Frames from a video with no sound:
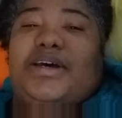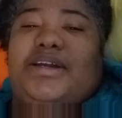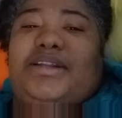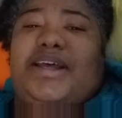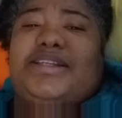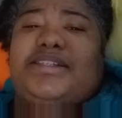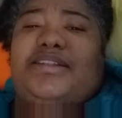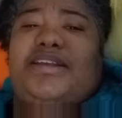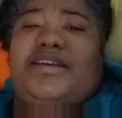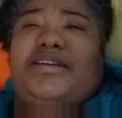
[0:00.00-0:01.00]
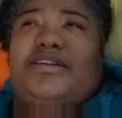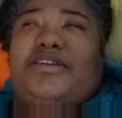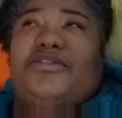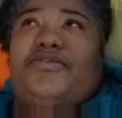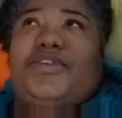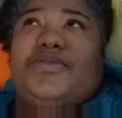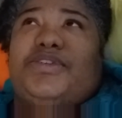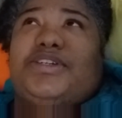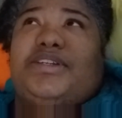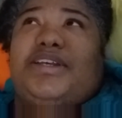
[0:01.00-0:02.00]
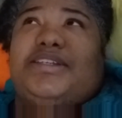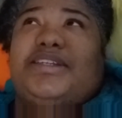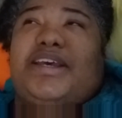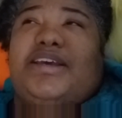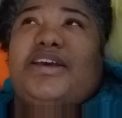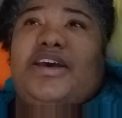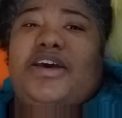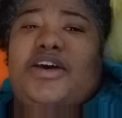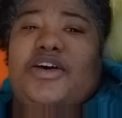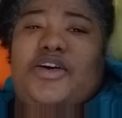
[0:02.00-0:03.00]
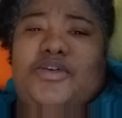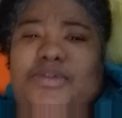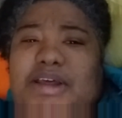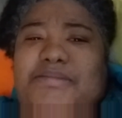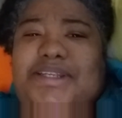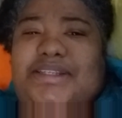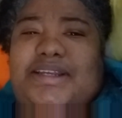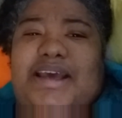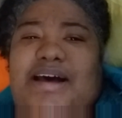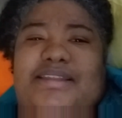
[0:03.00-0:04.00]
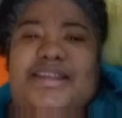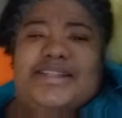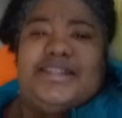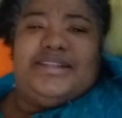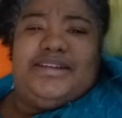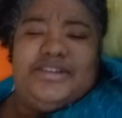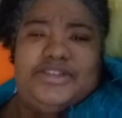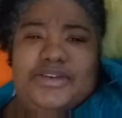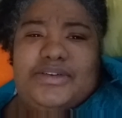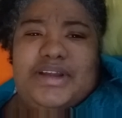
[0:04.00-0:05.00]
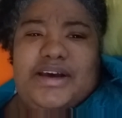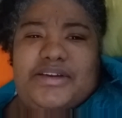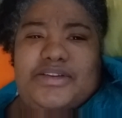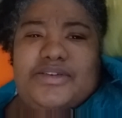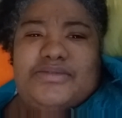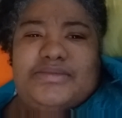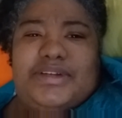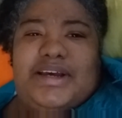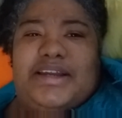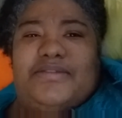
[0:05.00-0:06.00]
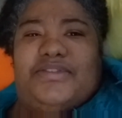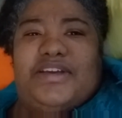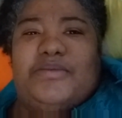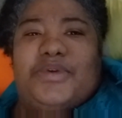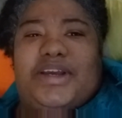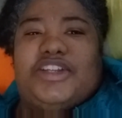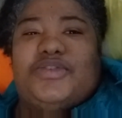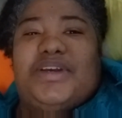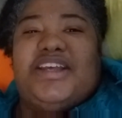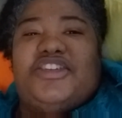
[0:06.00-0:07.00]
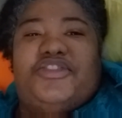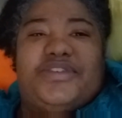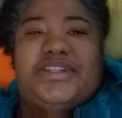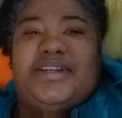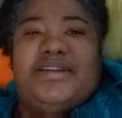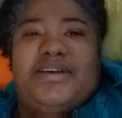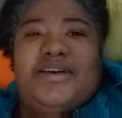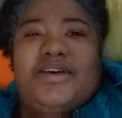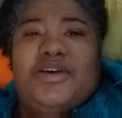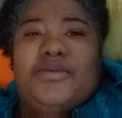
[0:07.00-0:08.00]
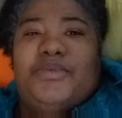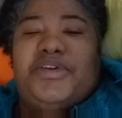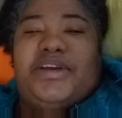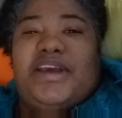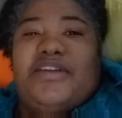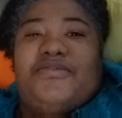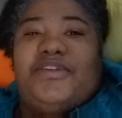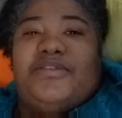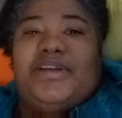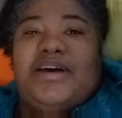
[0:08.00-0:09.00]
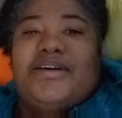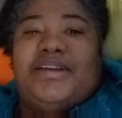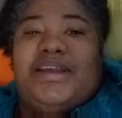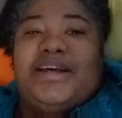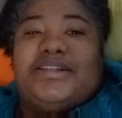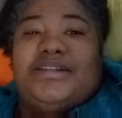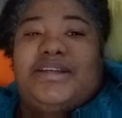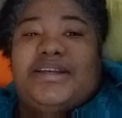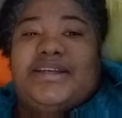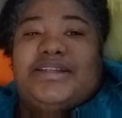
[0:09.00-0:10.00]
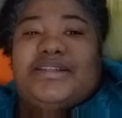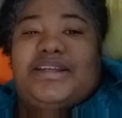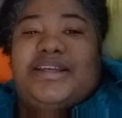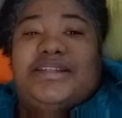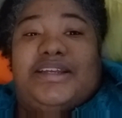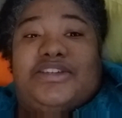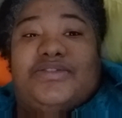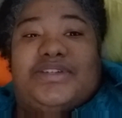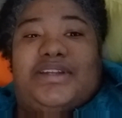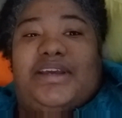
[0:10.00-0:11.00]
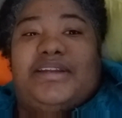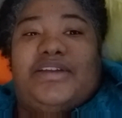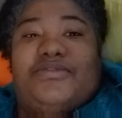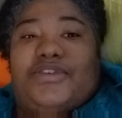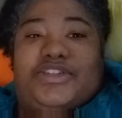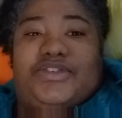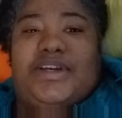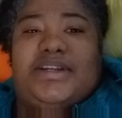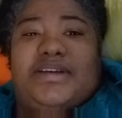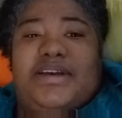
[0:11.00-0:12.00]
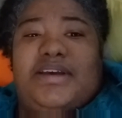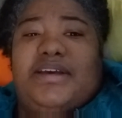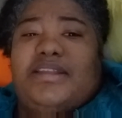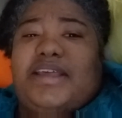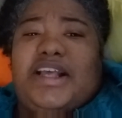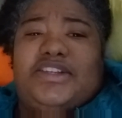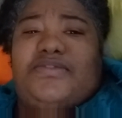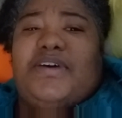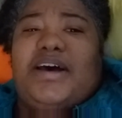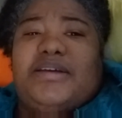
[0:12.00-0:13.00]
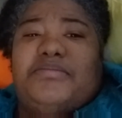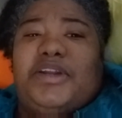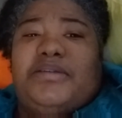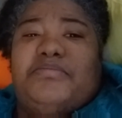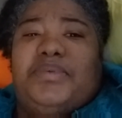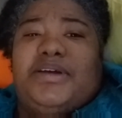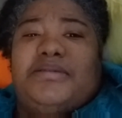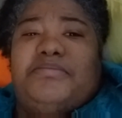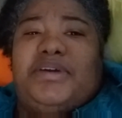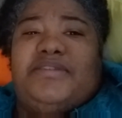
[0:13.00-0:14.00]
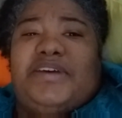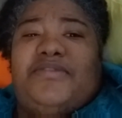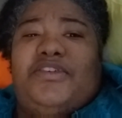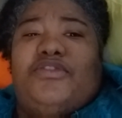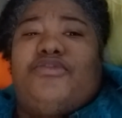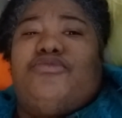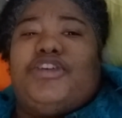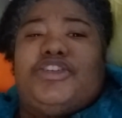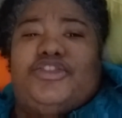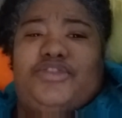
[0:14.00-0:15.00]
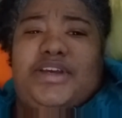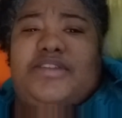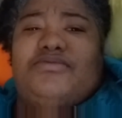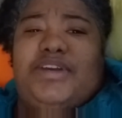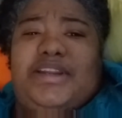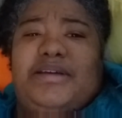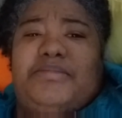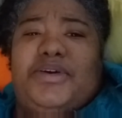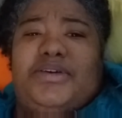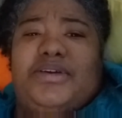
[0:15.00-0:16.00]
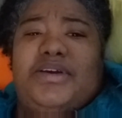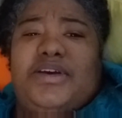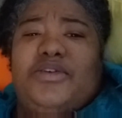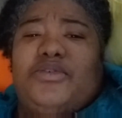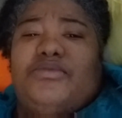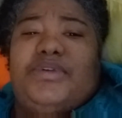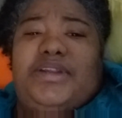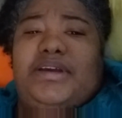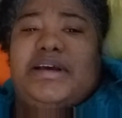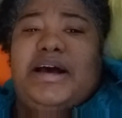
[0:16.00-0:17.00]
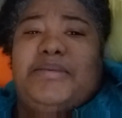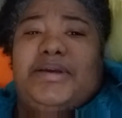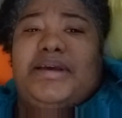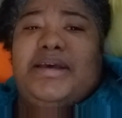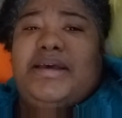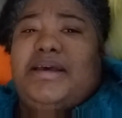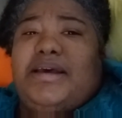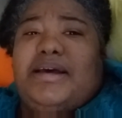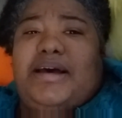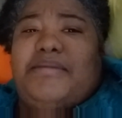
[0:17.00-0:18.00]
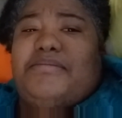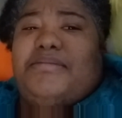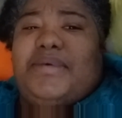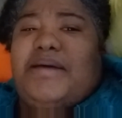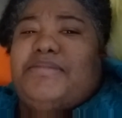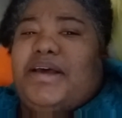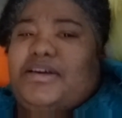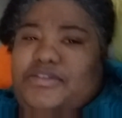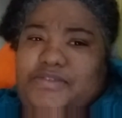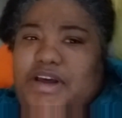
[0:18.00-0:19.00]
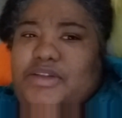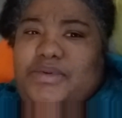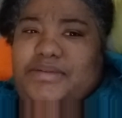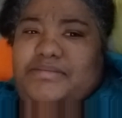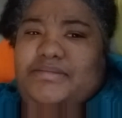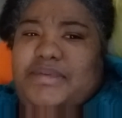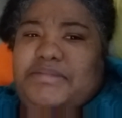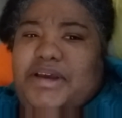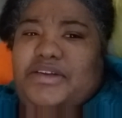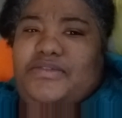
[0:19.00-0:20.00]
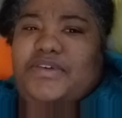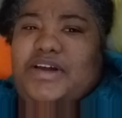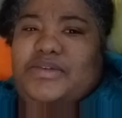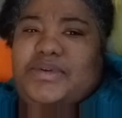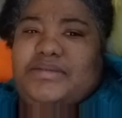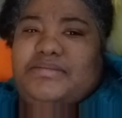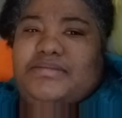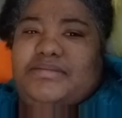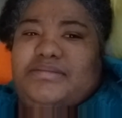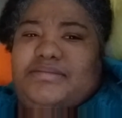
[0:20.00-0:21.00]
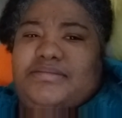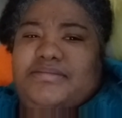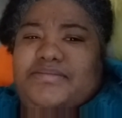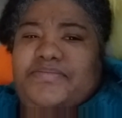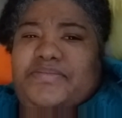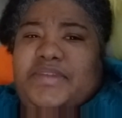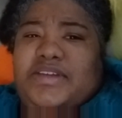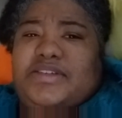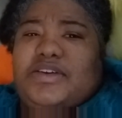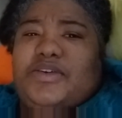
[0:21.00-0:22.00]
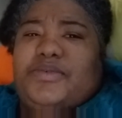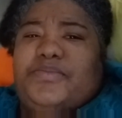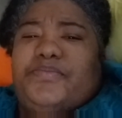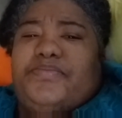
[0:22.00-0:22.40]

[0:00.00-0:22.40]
Unless the confusion is let me see how this is going to turn out, kind of thing where it gets you interested, where you can't figure it out and it actually is interesting and not frustrating, that's fine. But if I feel frustrated reading a book or reading a comic, I'm not gonna follow it. I'm not gonna follow it. So